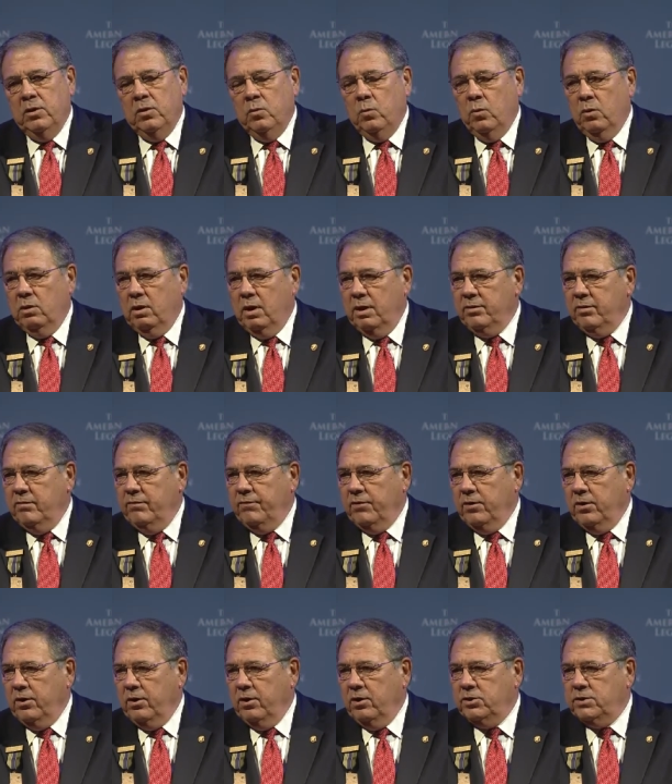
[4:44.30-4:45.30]
we're on the
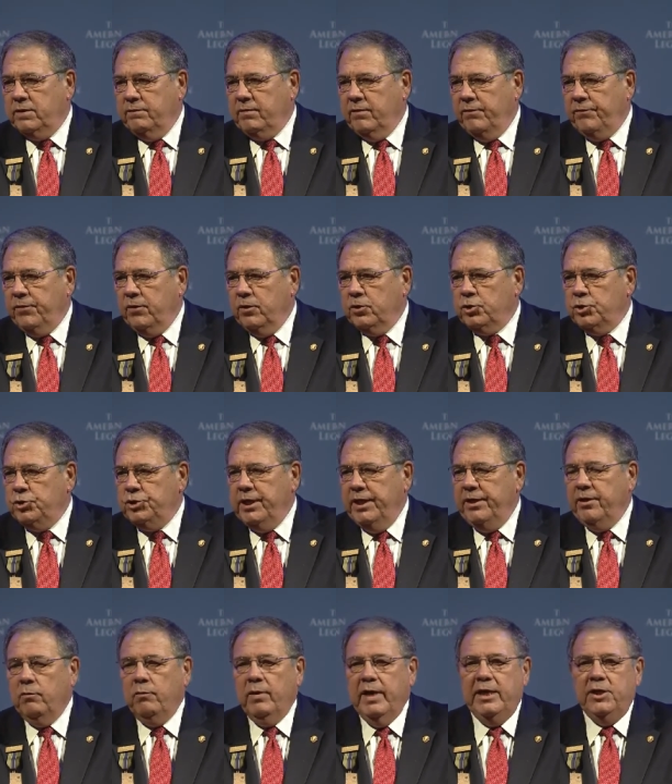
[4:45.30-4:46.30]
verge of the first
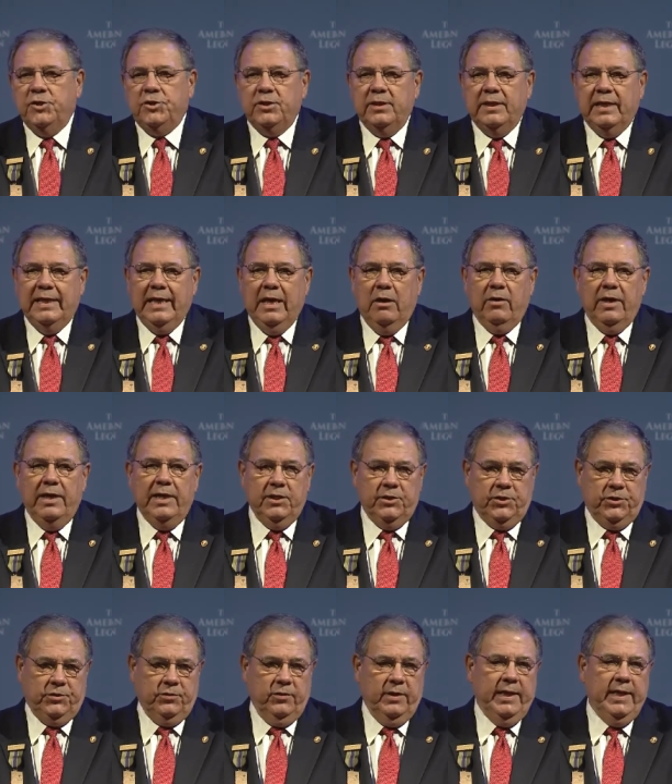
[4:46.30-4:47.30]
generation in our
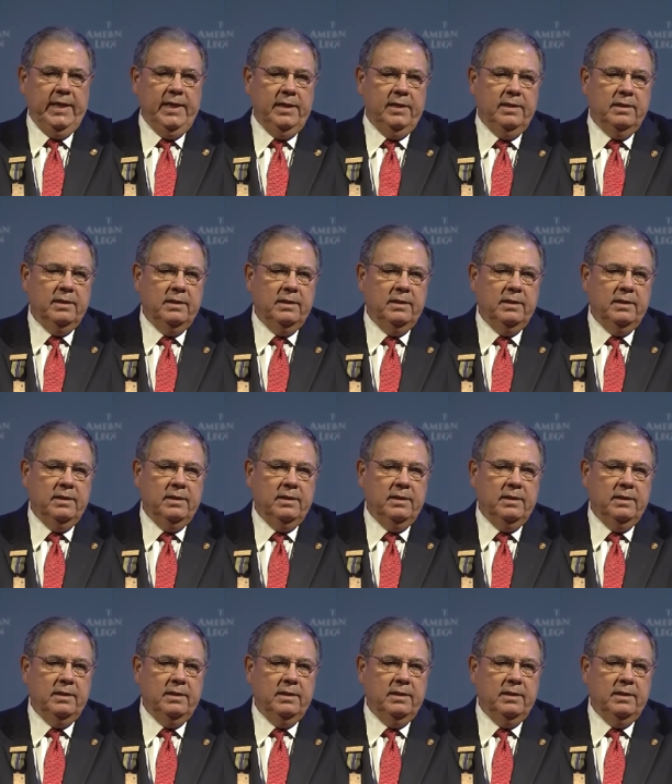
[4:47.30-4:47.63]
history